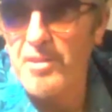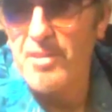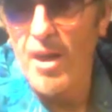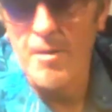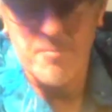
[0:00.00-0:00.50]
it's
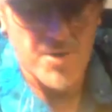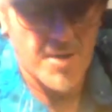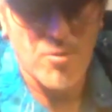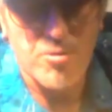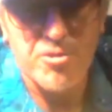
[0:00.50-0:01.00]
a
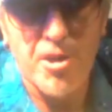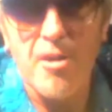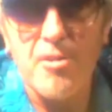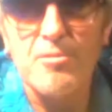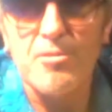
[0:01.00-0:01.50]
got more
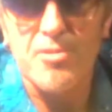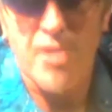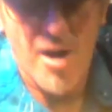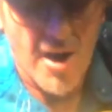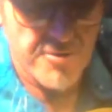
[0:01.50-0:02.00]
stars,
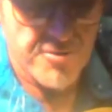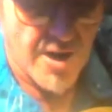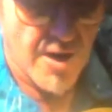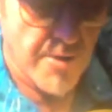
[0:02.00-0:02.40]
star higher star